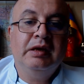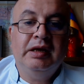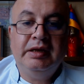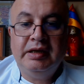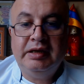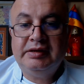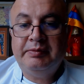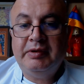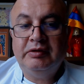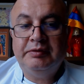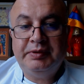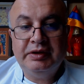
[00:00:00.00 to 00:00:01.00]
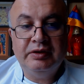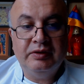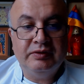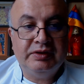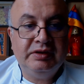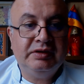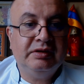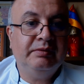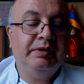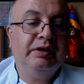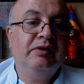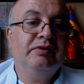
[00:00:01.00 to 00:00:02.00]
And that's about prognosis.
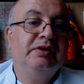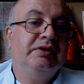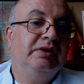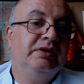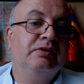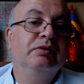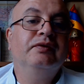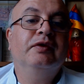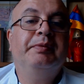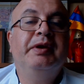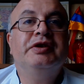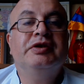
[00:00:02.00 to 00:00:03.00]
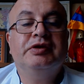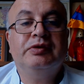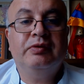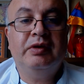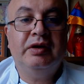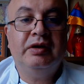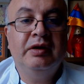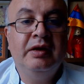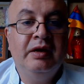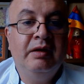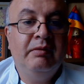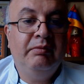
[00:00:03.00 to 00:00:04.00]
Prognosis is good for patients who are
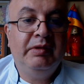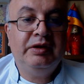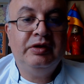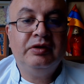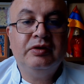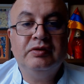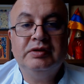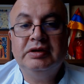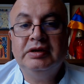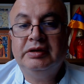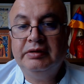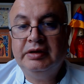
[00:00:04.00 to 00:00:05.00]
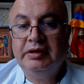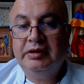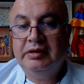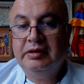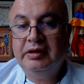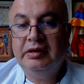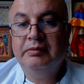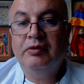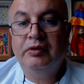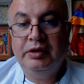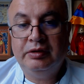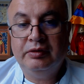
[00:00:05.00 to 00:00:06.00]
meticulously treated and
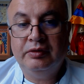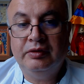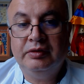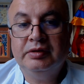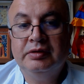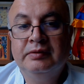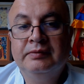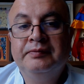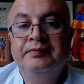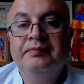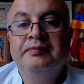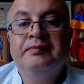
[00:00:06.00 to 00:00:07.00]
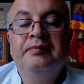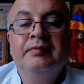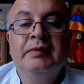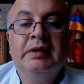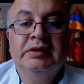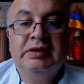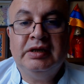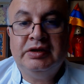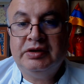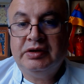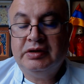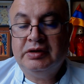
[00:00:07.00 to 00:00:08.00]
monitored.
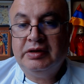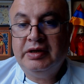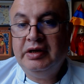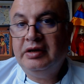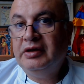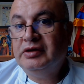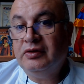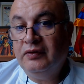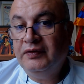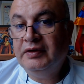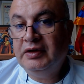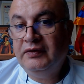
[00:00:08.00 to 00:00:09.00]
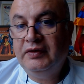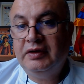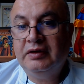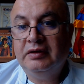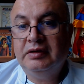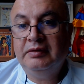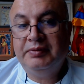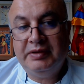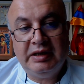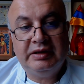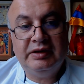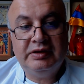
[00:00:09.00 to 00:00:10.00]
Such care is often difficult in
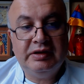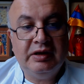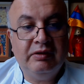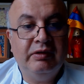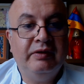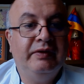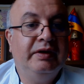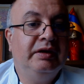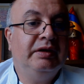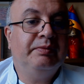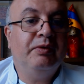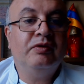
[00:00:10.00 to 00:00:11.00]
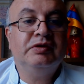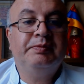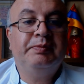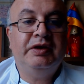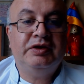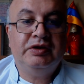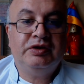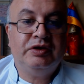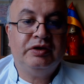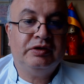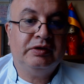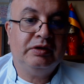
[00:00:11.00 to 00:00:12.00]
practice, however, and most patients
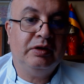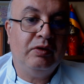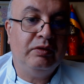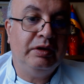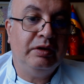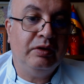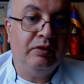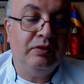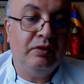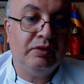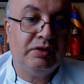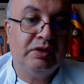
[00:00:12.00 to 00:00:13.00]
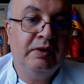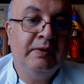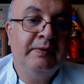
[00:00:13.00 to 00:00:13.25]
slowly lose,